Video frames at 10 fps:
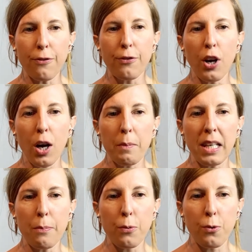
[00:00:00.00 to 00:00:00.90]

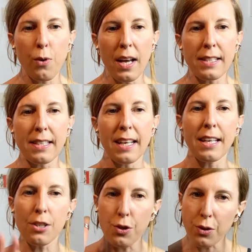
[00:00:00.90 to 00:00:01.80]
firmly press
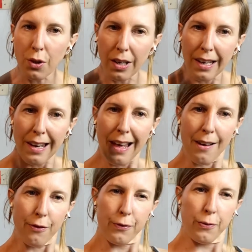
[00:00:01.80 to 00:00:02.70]
into your
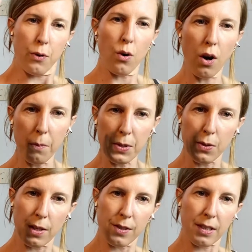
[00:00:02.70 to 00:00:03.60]
left forearm so
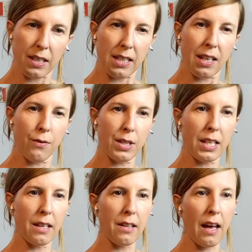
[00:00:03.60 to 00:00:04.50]
there's
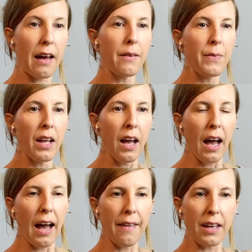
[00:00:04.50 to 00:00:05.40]
activity there.
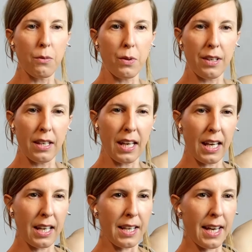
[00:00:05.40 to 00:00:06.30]
And then with an
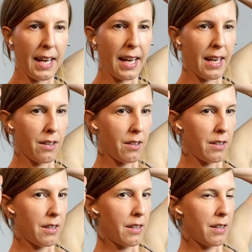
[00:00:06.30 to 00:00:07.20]
inhale,
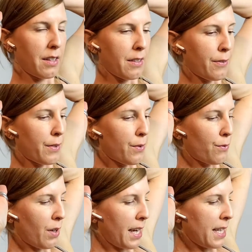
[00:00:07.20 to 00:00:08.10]
lift the
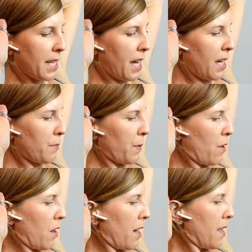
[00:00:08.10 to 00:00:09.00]
right hand
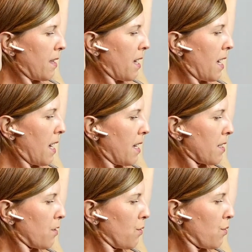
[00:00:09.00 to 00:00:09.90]
behind the head
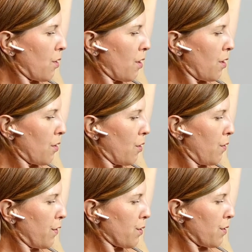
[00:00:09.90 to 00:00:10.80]
and you turn
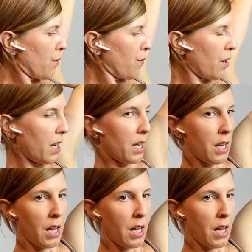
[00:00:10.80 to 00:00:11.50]
over to the right.